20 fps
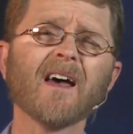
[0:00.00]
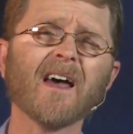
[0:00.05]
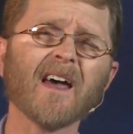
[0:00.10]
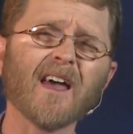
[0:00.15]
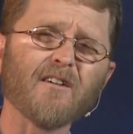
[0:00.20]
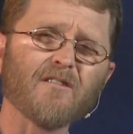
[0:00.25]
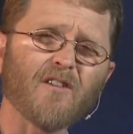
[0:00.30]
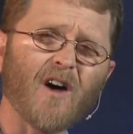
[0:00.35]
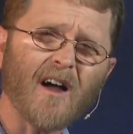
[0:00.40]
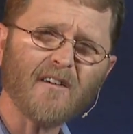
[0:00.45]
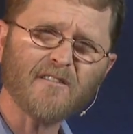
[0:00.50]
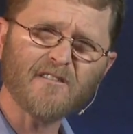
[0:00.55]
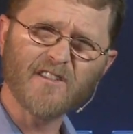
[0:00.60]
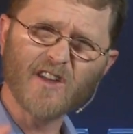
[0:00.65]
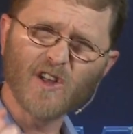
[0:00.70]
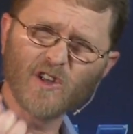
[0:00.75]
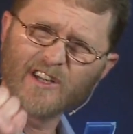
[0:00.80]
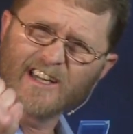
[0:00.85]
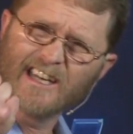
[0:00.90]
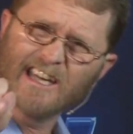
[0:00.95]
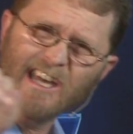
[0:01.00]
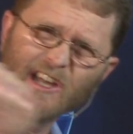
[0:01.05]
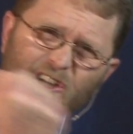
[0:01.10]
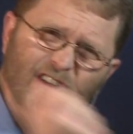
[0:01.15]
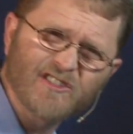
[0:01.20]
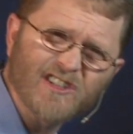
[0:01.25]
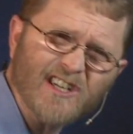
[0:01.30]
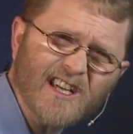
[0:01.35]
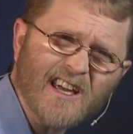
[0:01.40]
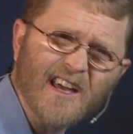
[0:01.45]
If I feel
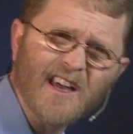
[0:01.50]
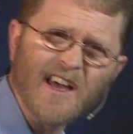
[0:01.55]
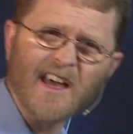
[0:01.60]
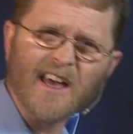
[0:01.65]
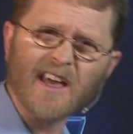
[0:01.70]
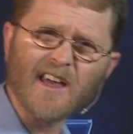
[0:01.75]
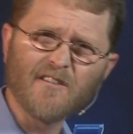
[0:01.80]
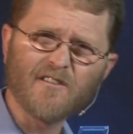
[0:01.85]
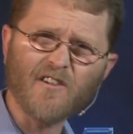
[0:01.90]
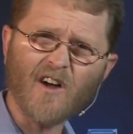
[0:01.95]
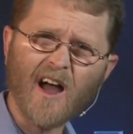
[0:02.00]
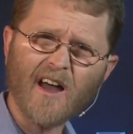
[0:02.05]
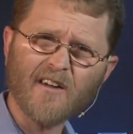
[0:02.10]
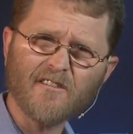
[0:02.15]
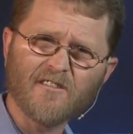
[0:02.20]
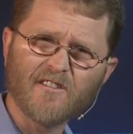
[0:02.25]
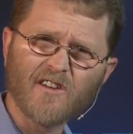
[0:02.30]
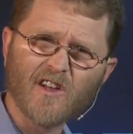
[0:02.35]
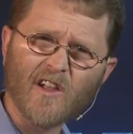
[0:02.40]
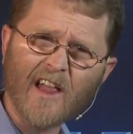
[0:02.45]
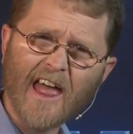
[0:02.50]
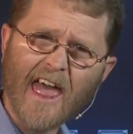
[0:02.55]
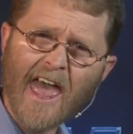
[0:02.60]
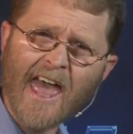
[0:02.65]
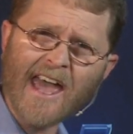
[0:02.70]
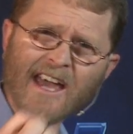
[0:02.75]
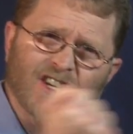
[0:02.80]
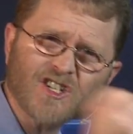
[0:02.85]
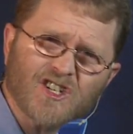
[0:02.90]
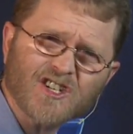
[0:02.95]
guilty, if I feel
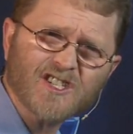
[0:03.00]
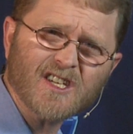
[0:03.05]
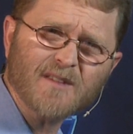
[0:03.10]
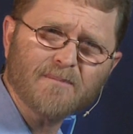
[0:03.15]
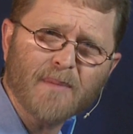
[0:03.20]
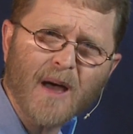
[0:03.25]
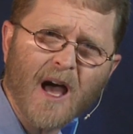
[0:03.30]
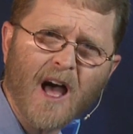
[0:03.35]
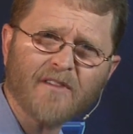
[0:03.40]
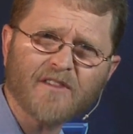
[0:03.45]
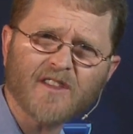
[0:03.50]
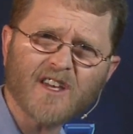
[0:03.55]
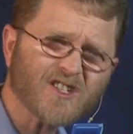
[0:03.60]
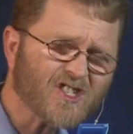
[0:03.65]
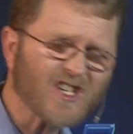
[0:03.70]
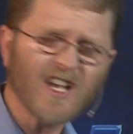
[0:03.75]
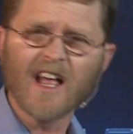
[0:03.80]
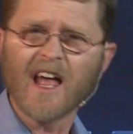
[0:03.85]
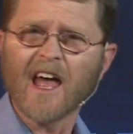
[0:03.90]
anxious about this,